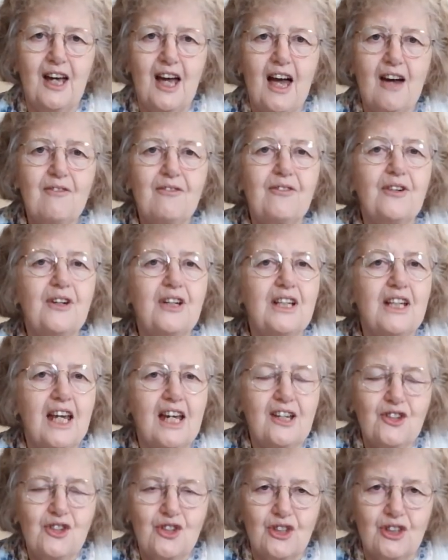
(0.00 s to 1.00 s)
Every
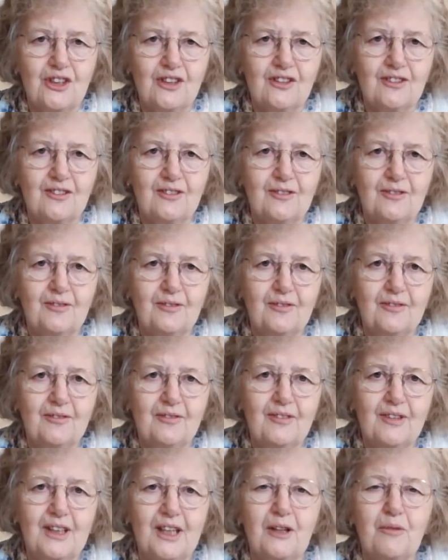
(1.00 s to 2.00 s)
nation
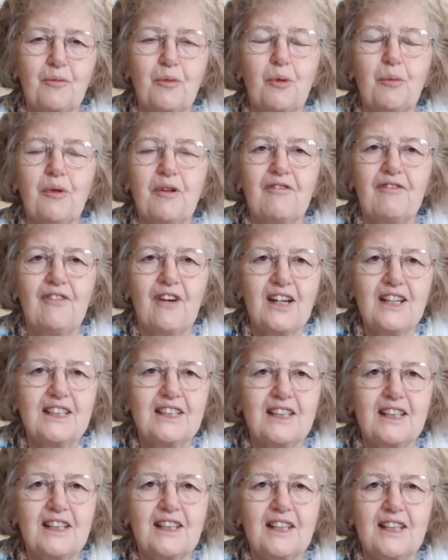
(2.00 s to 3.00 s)
that will be
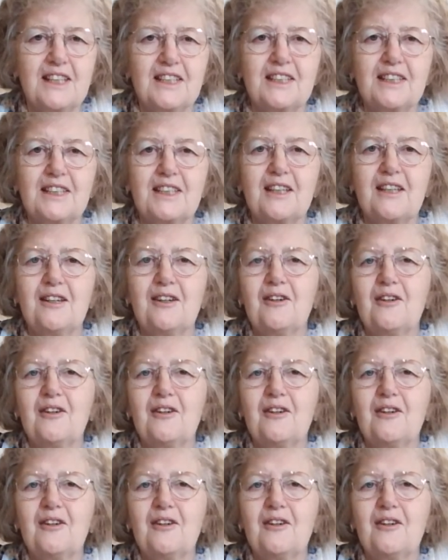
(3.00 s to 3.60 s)
fighting this